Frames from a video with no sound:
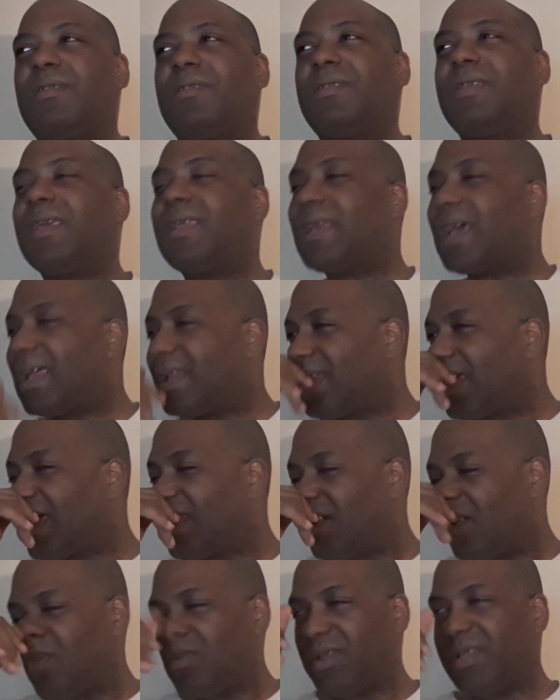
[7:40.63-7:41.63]
did I
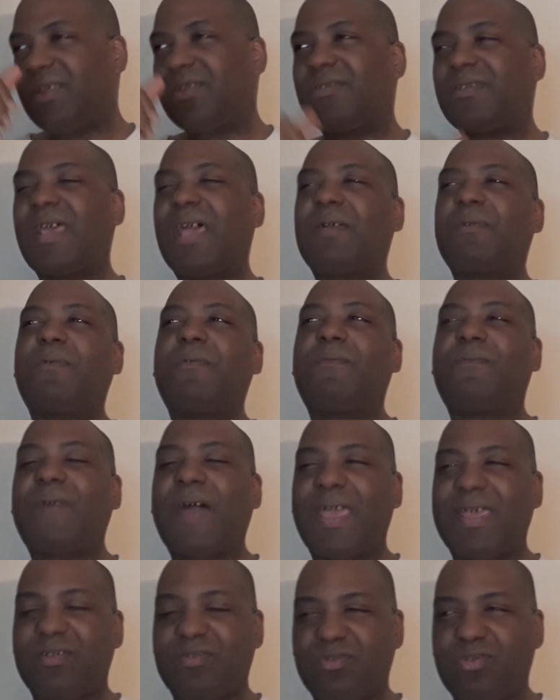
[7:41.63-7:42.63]
not only
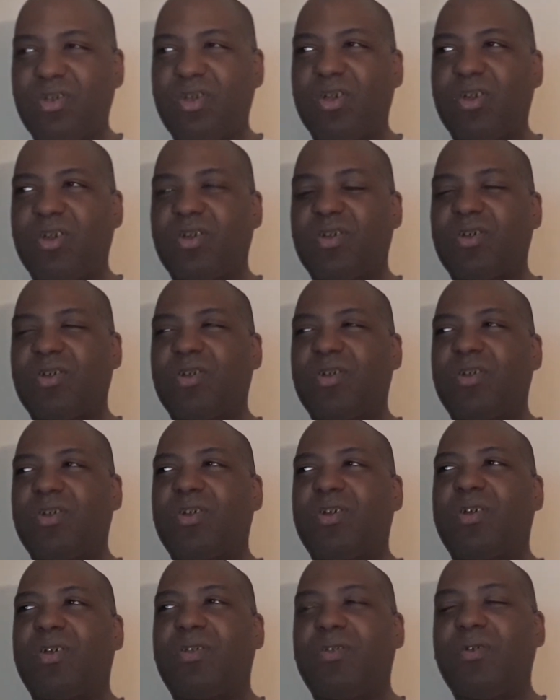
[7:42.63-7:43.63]
sacrifice her,
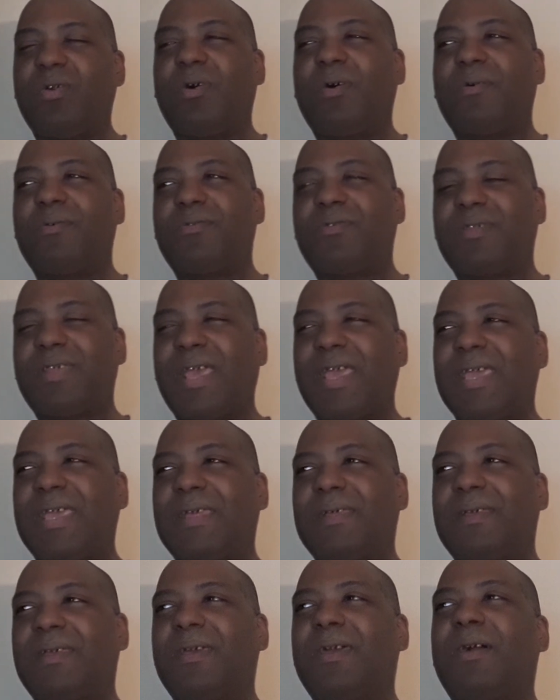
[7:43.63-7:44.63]
you know what I'm
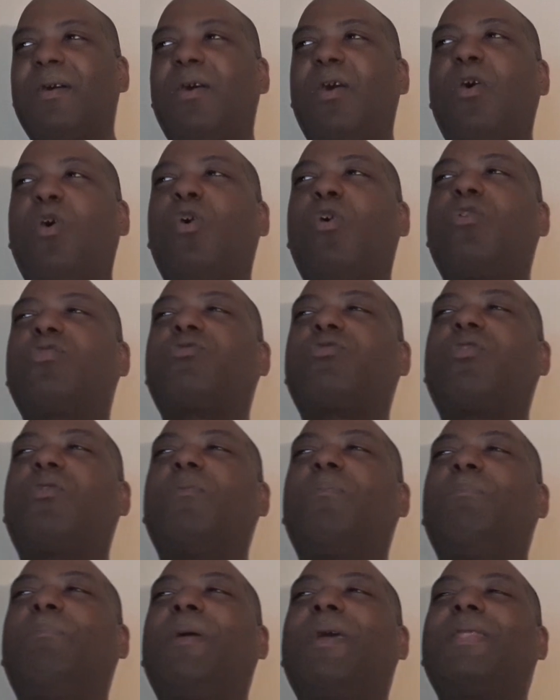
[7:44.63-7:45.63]
saying, also
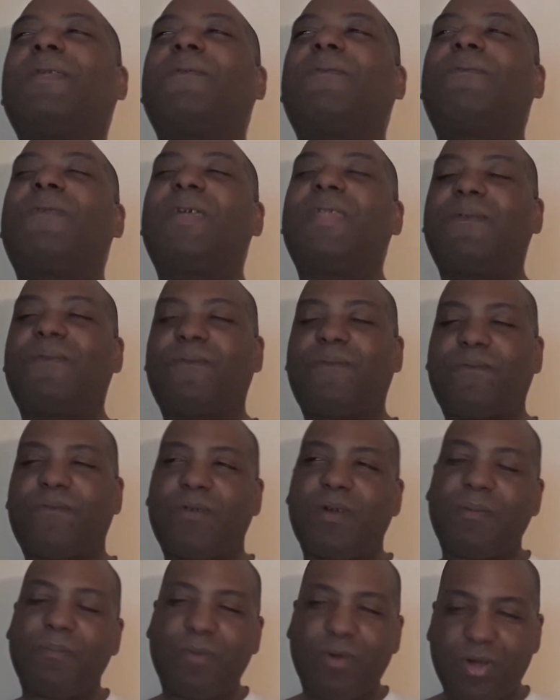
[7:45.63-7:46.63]
benefited
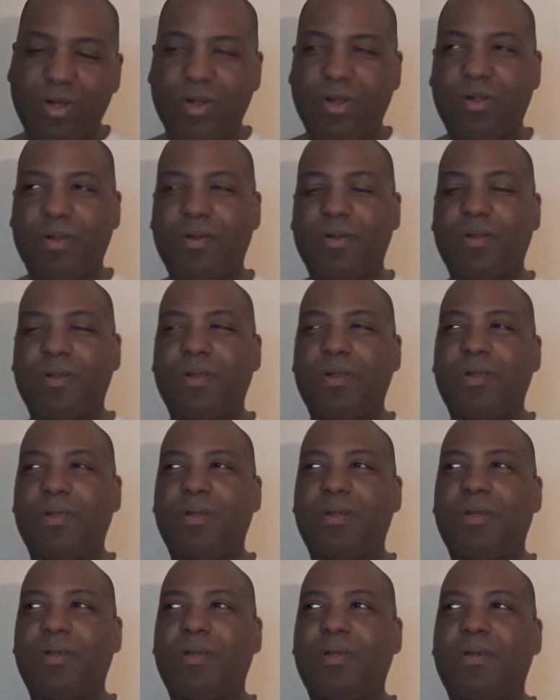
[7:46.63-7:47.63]
from her.
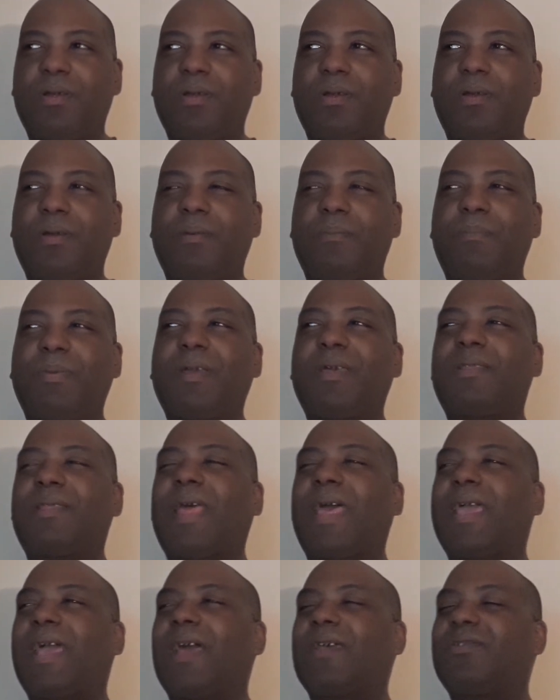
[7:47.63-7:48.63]
Because
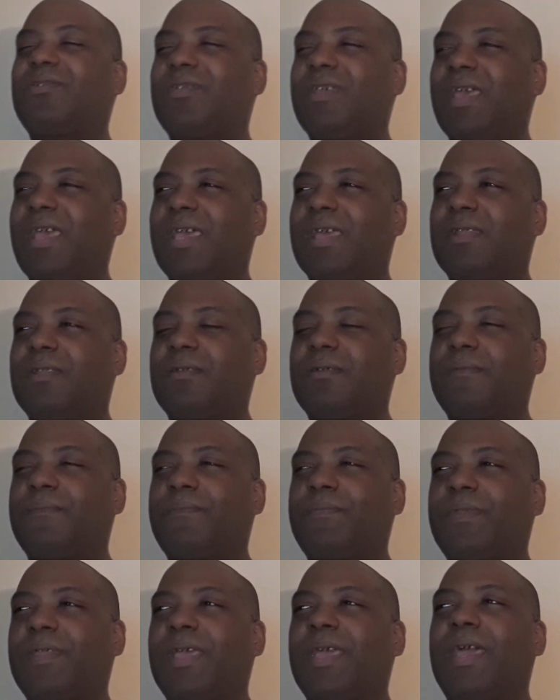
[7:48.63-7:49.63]
like I said,
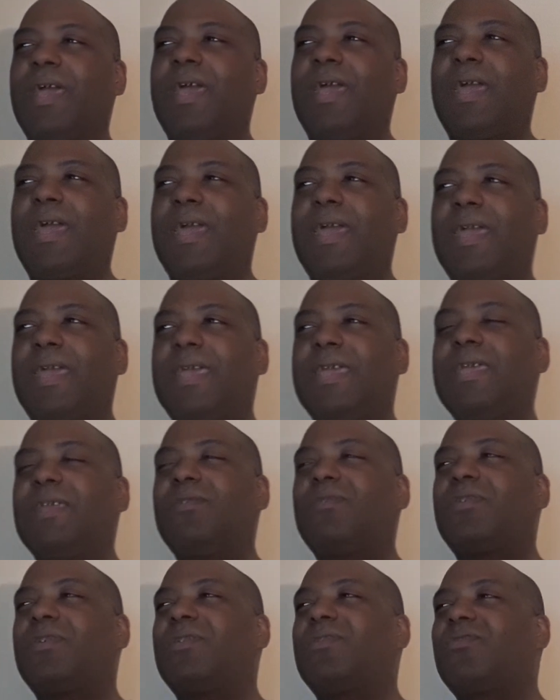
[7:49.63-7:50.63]

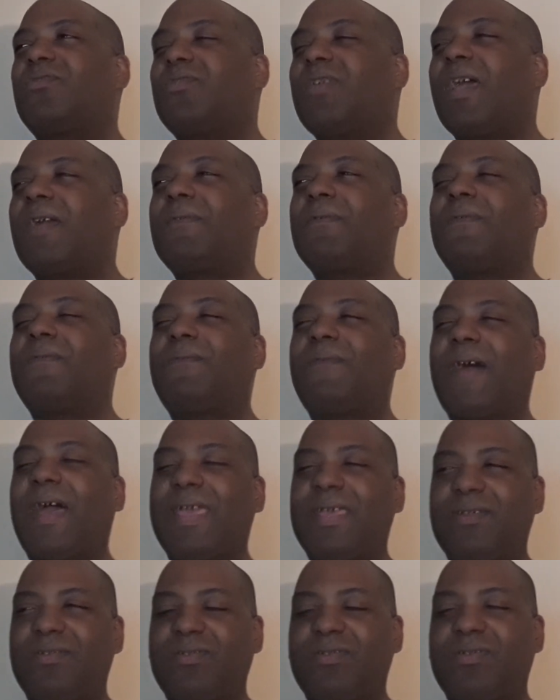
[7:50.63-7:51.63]
each
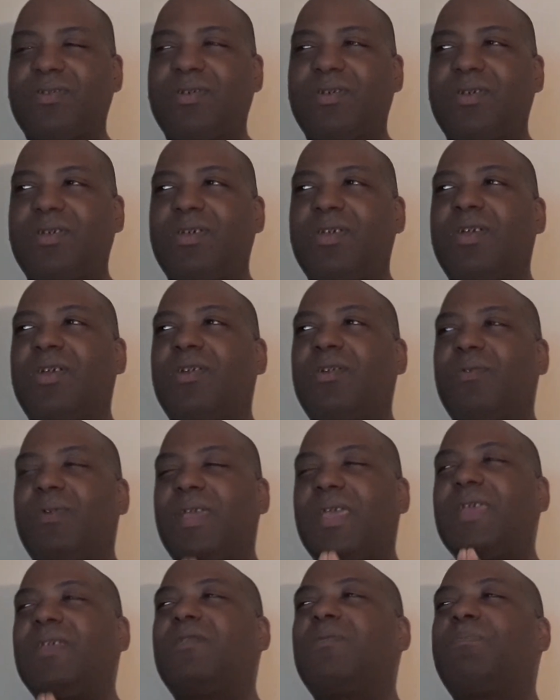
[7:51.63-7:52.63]
sacrifice,
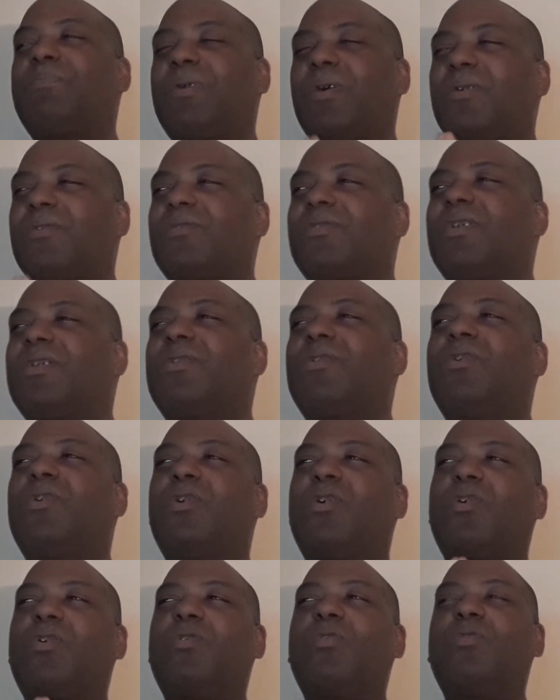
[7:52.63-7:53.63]
each person
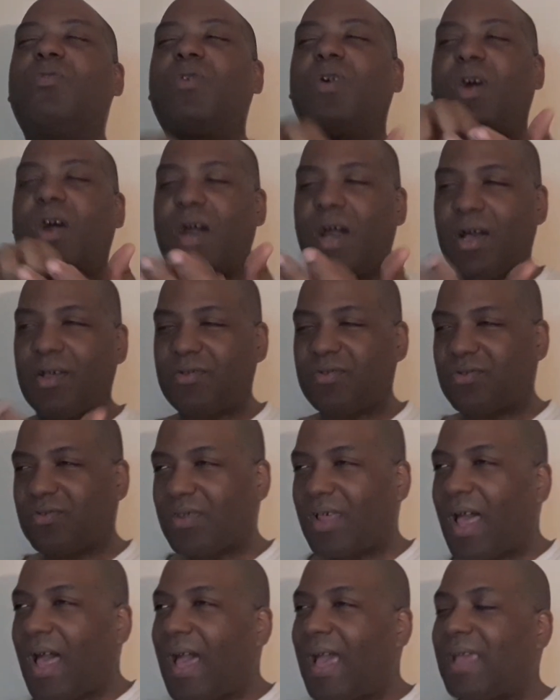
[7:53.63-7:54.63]
who
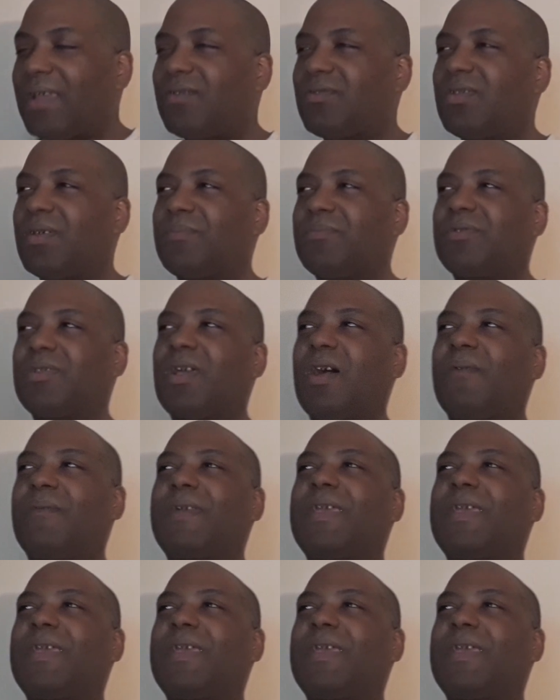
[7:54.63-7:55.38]
assigns themselves,